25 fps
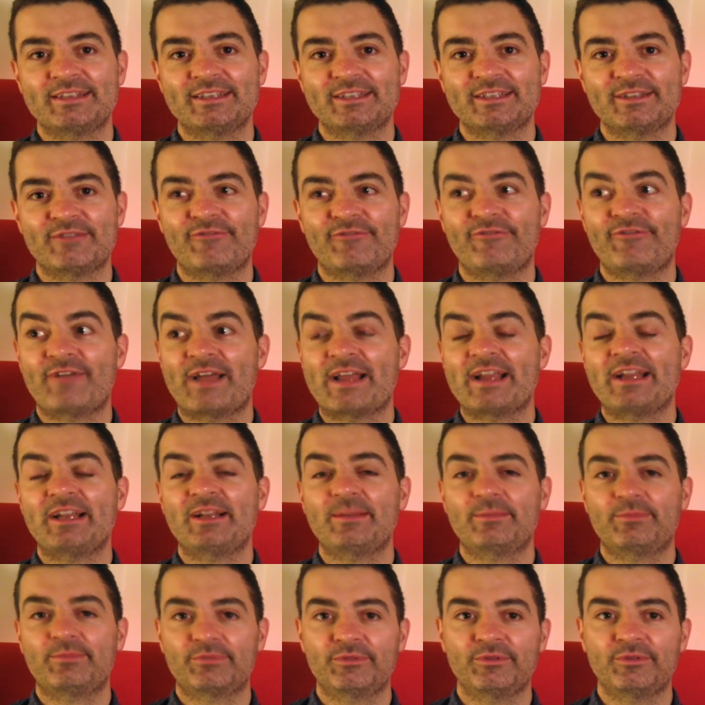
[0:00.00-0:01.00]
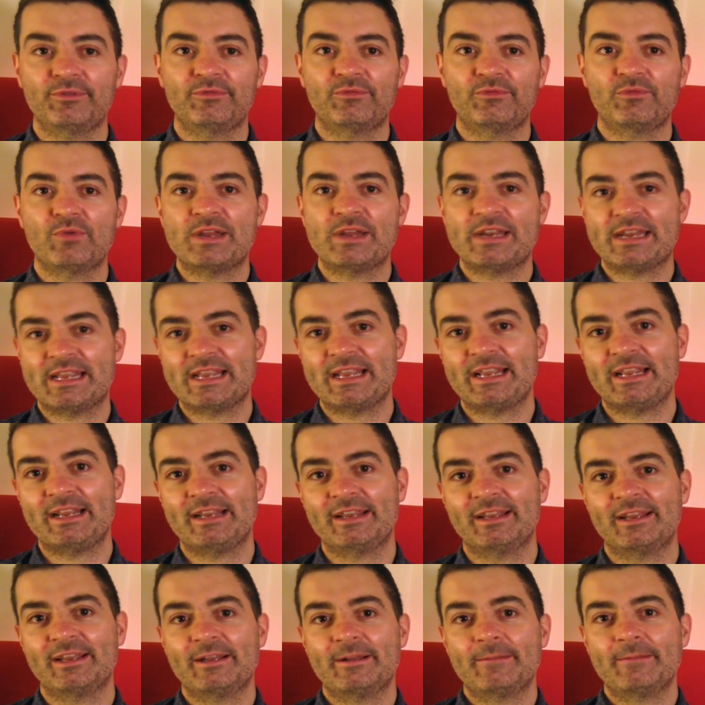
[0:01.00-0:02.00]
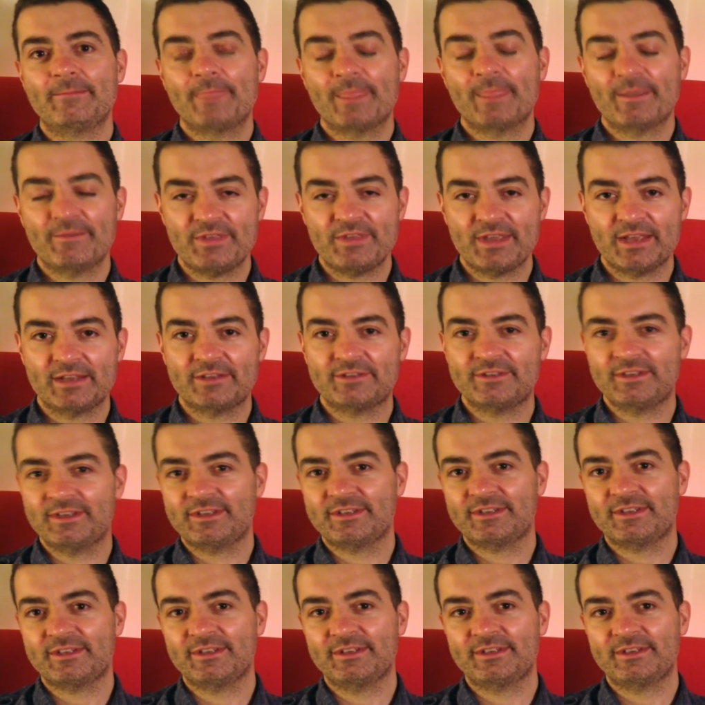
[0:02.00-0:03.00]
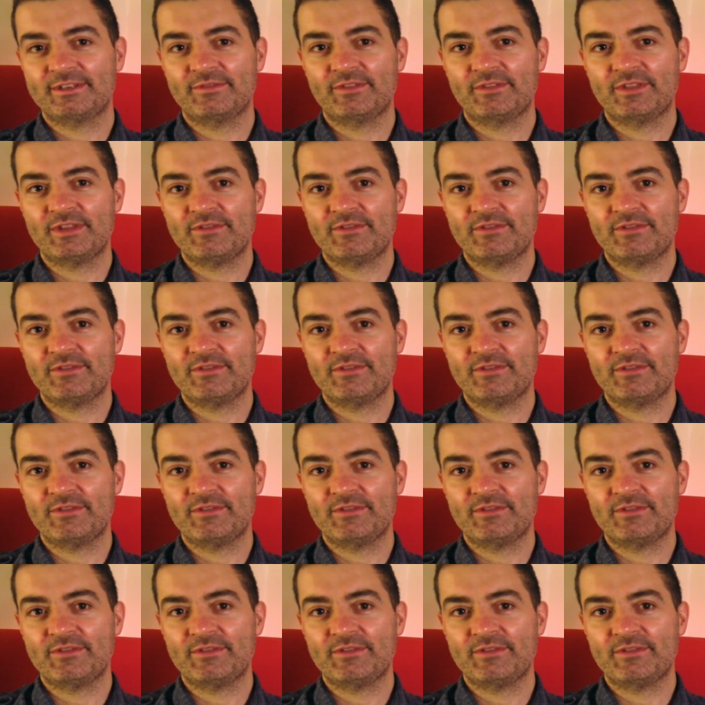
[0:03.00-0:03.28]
is the final proof we need of the existence of the